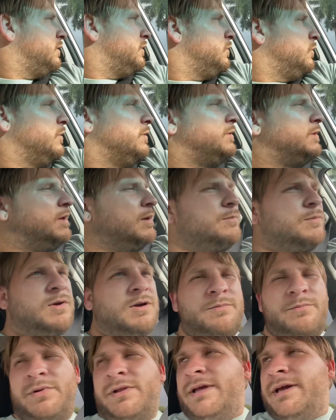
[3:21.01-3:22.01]
with them
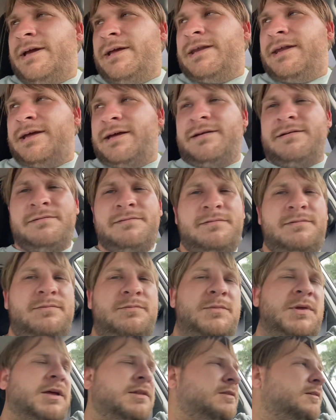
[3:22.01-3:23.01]
complaining
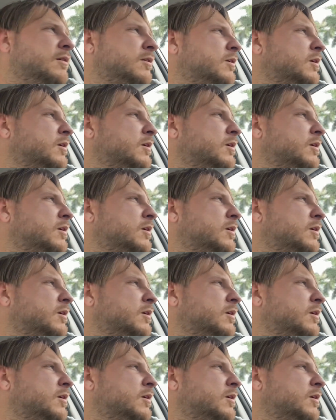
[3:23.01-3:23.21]
that they're